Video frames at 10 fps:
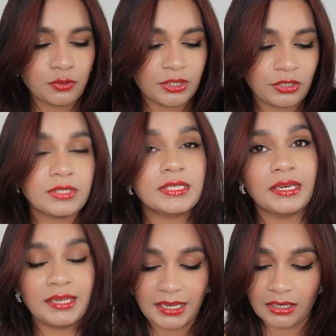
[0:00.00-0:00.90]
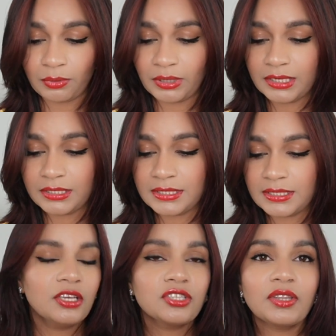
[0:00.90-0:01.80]
with good skincare
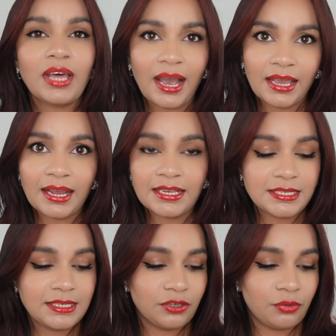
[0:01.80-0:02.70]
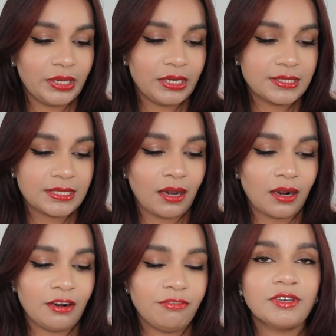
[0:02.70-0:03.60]
ingredients. So the highlighted ingredients
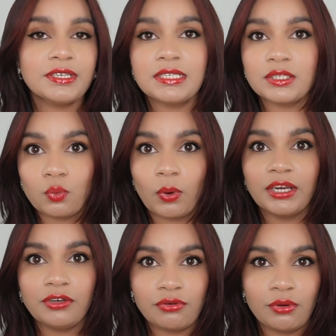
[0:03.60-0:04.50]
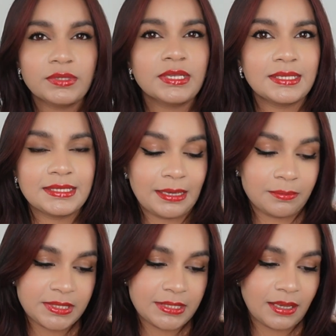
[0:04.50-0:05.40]
are, first is white rose
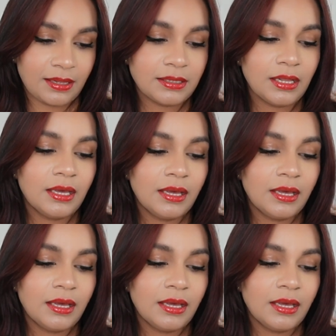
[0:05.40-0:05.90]
stem cell.